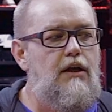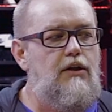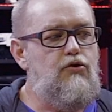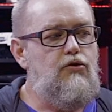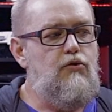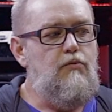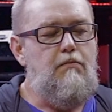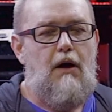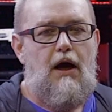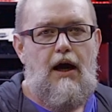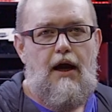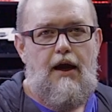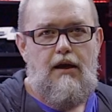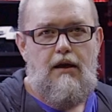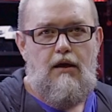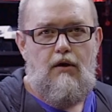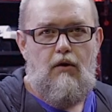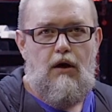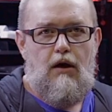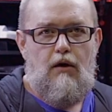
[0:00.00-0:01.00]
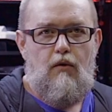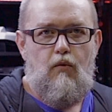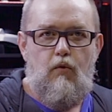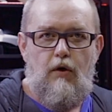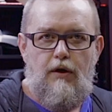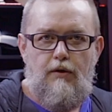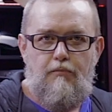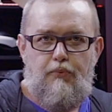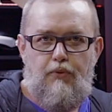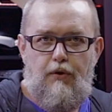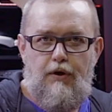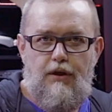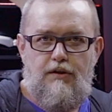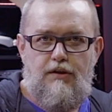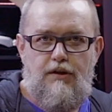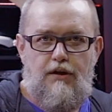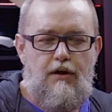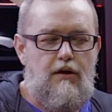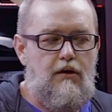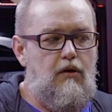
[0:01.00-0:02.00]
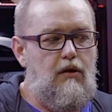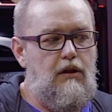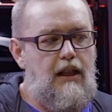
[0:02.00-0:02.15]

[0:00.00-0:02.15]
to buy one printer